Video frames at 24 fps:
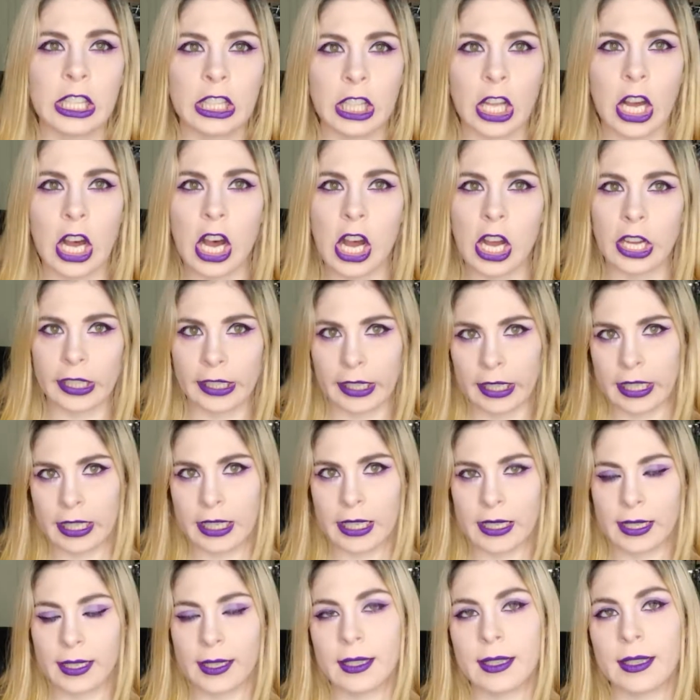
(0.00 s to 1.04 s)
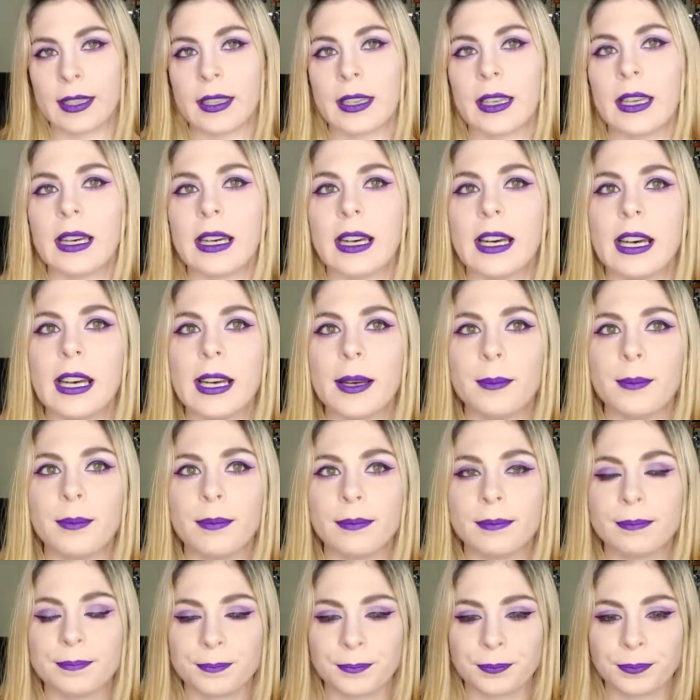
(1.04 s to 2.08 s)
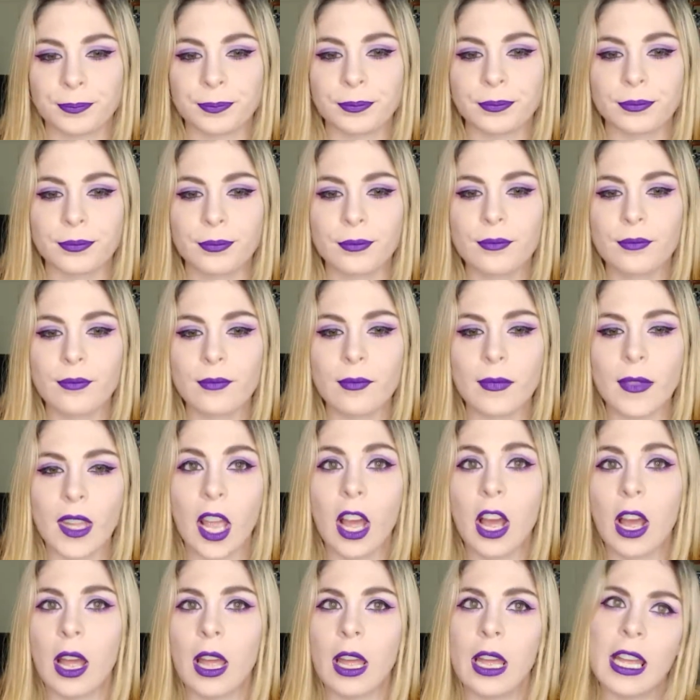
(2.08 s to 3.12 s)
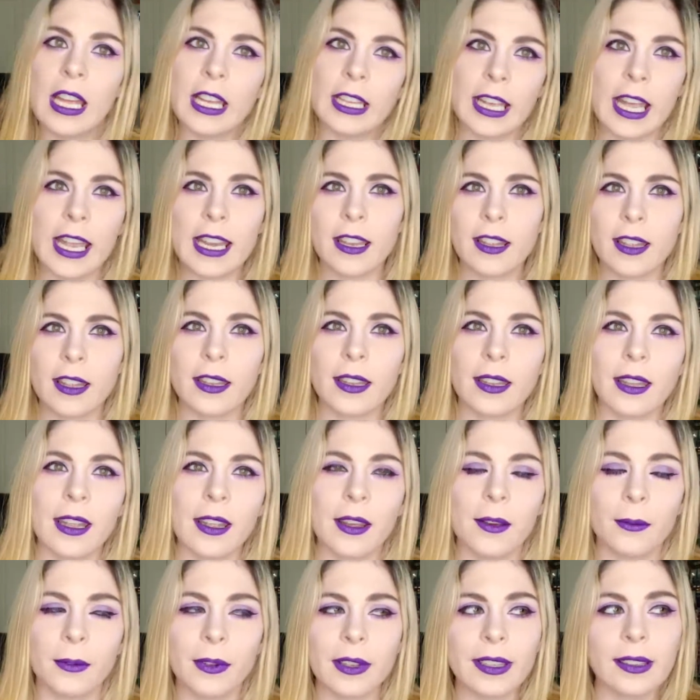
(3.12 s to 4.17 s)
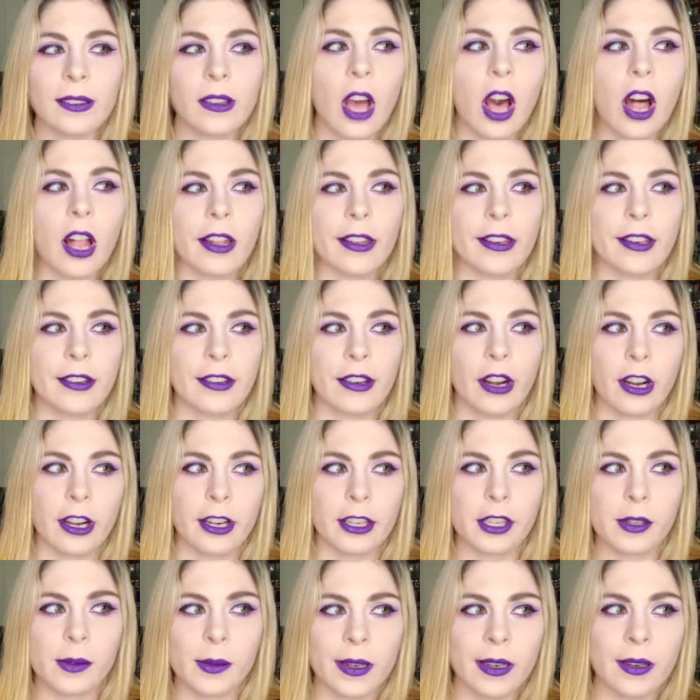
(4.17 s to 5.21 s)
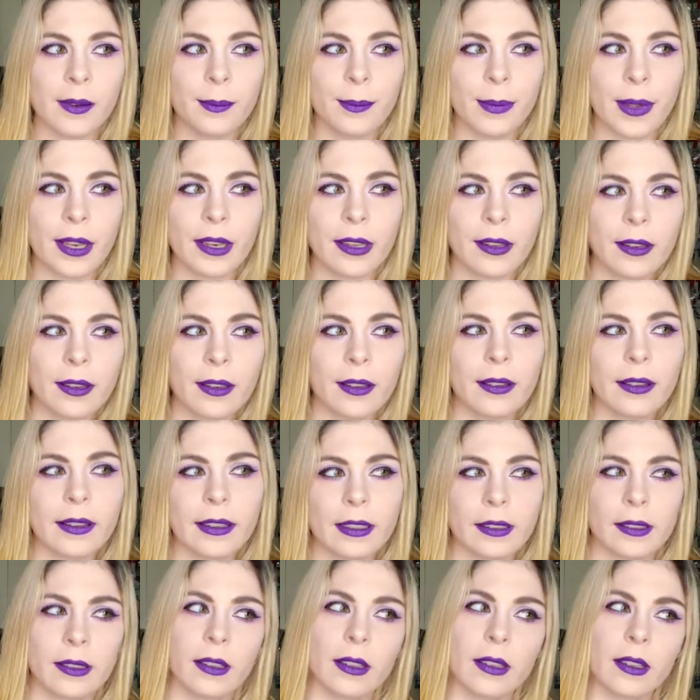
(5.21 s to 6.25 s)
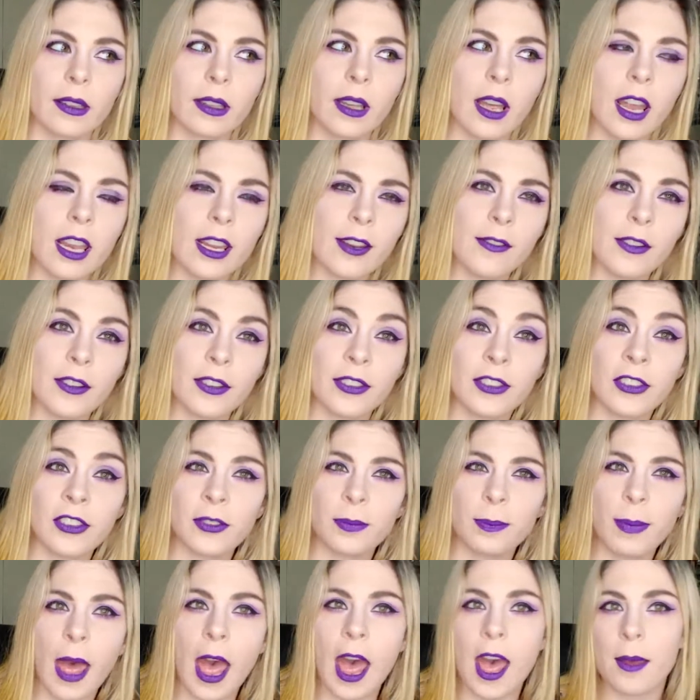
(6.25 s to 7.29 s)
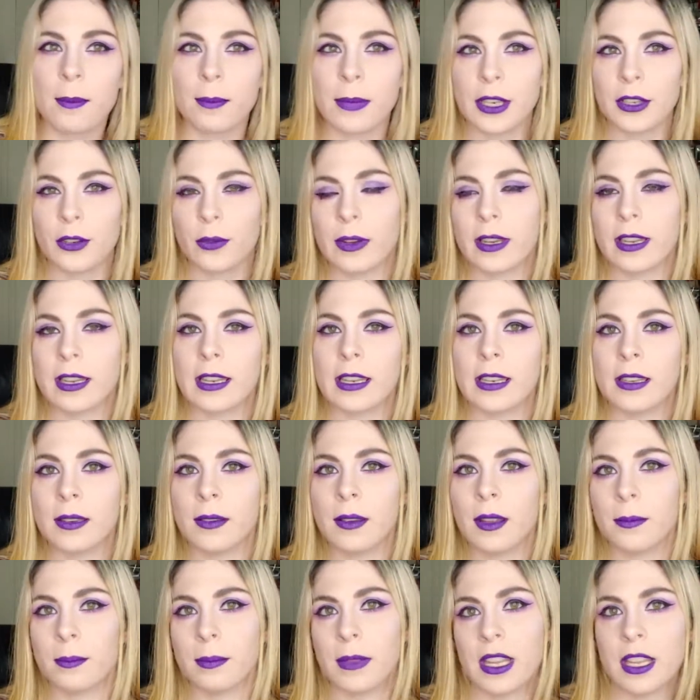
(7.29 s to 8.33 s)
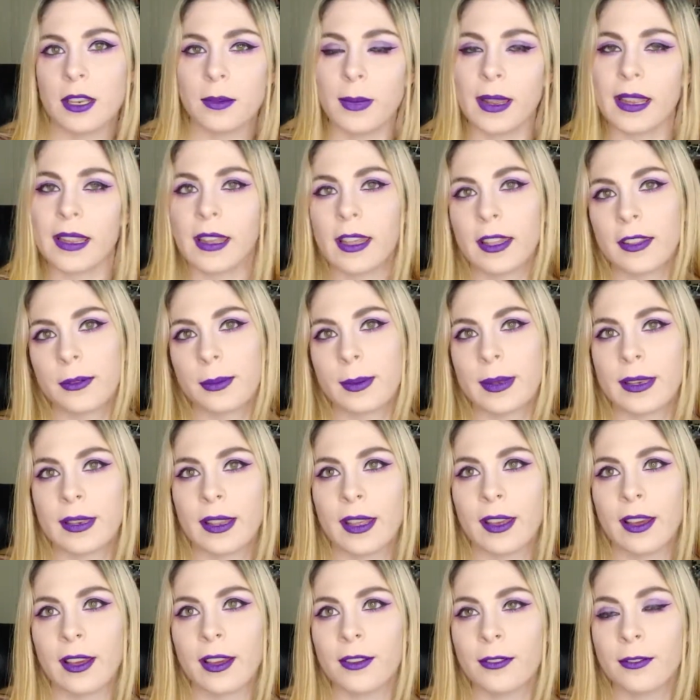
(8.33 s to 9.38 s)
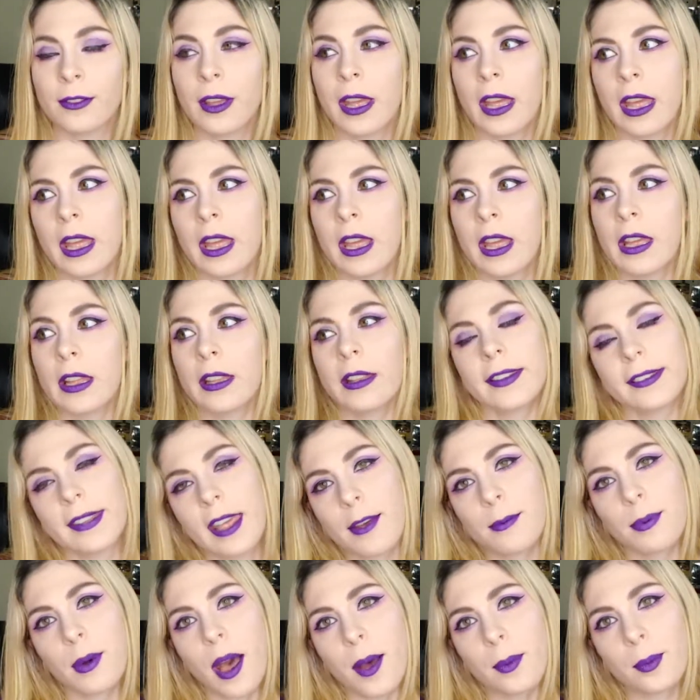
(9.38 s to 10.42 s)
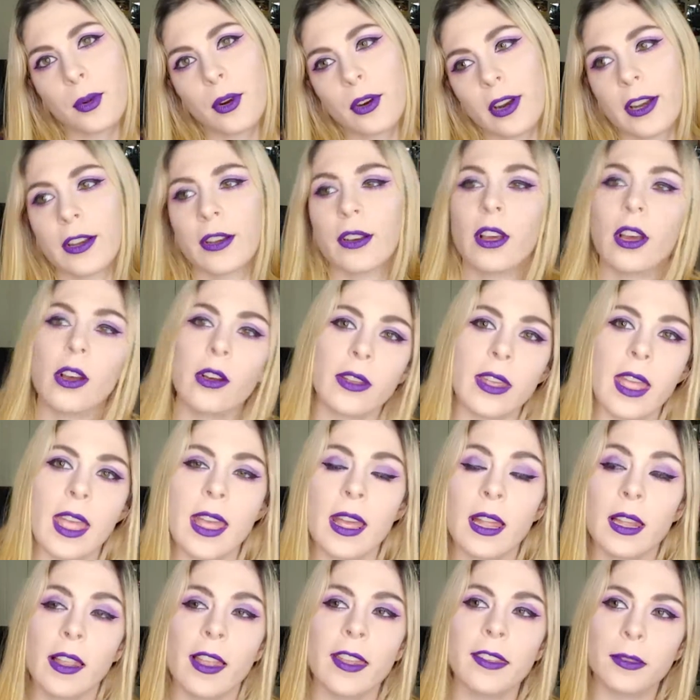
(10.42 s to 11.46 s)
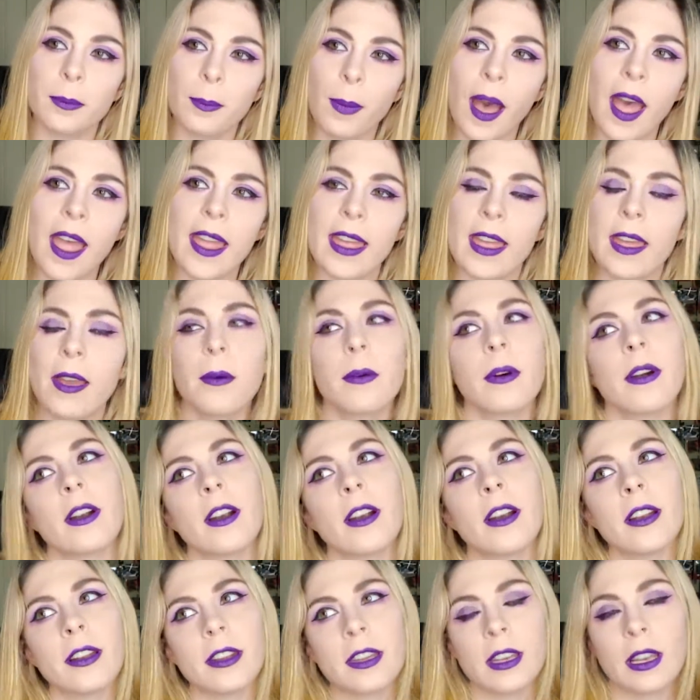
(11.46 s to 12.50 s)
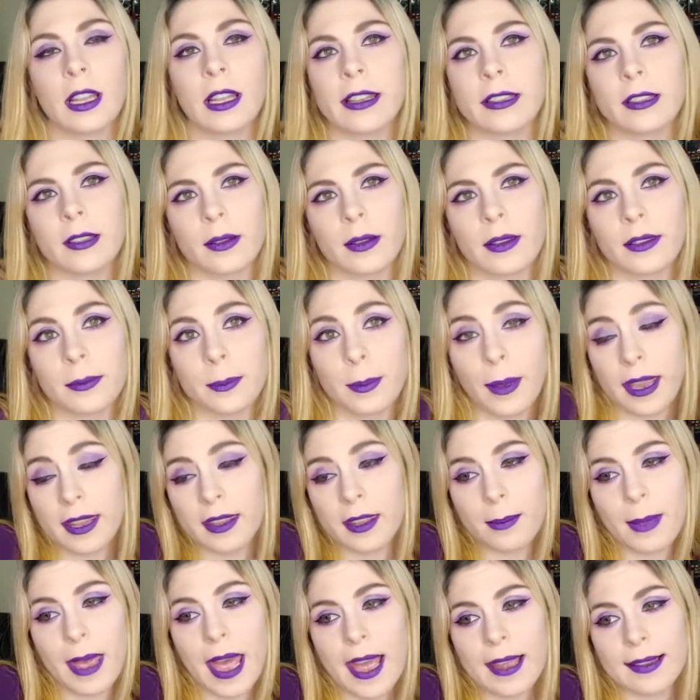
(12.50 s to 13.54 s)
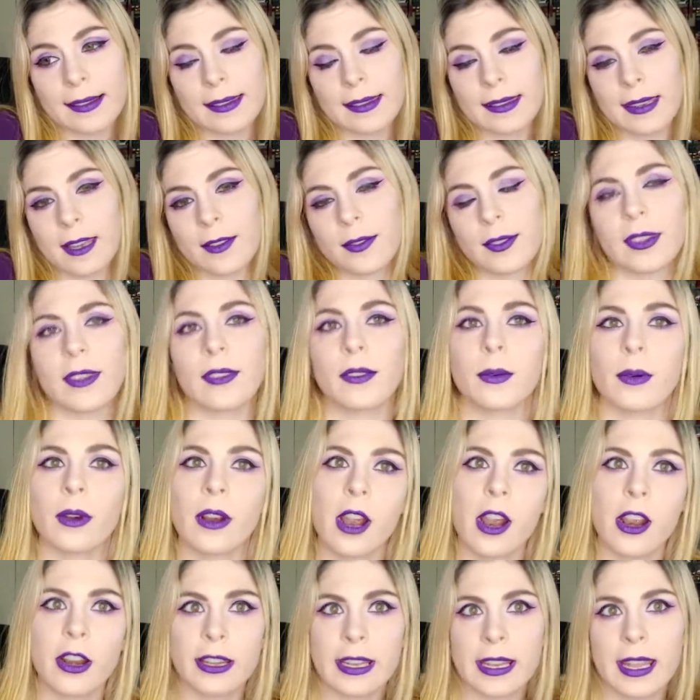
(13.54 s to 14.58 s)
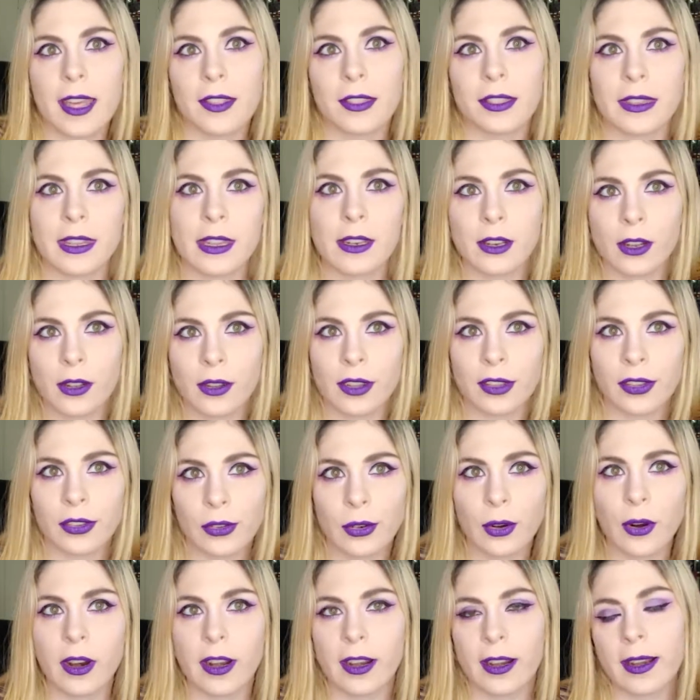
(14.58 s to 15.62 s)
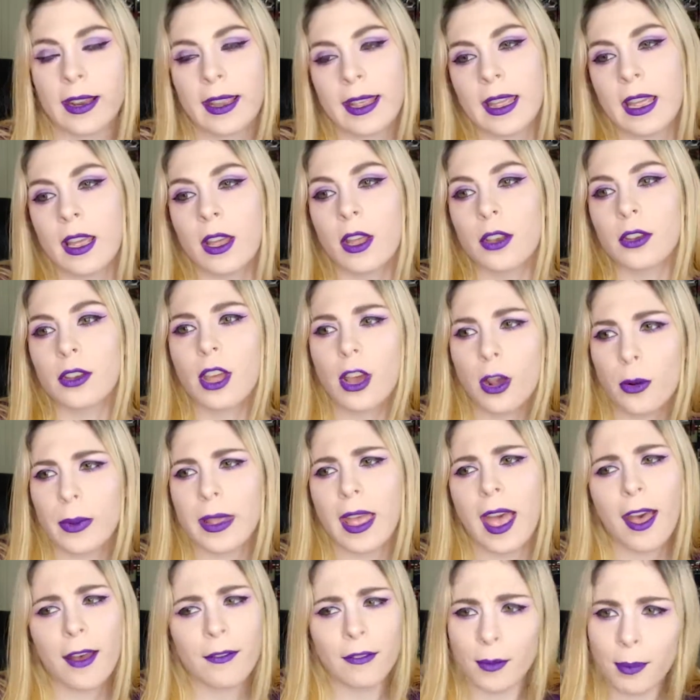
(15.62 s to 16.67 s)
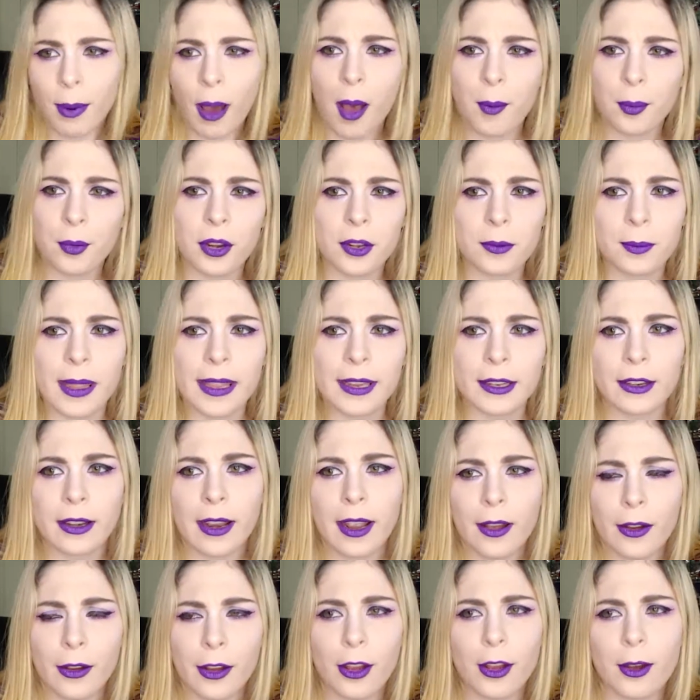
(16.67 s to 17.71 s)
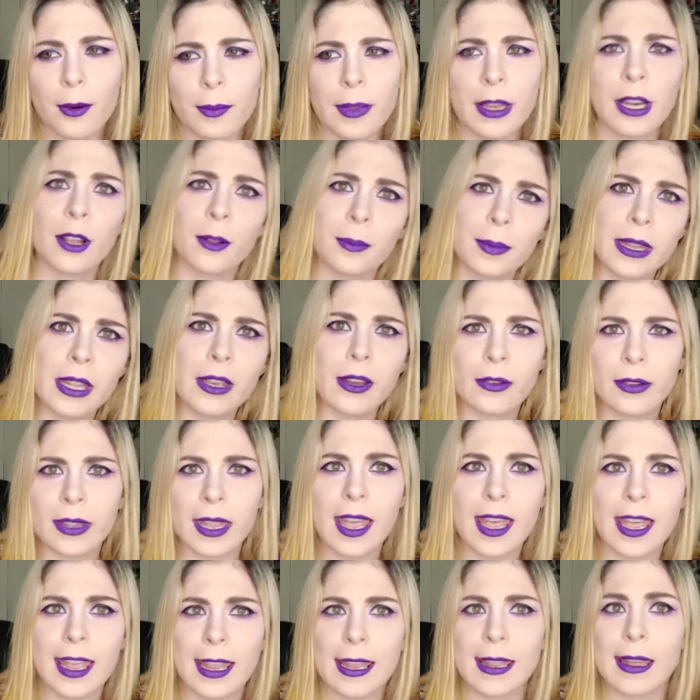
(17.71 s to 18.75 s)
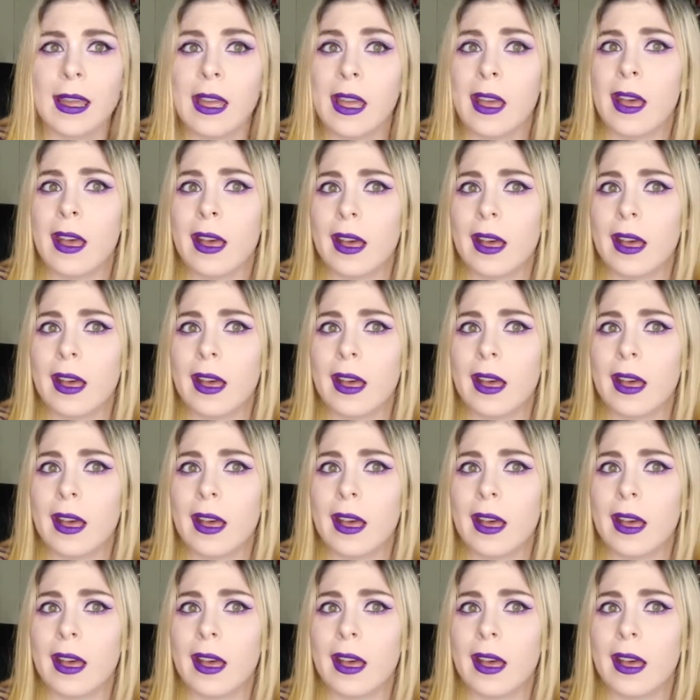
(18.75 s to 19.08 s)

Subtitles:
long, kind of, wouldn't call it an argument, but kind of a spat between me and my husband of, let's have popcorn. Okay, let's buy it. Let's buy the bag stuff since we're already at, the store. No, we have a popcorn maker at home. It'll be okay.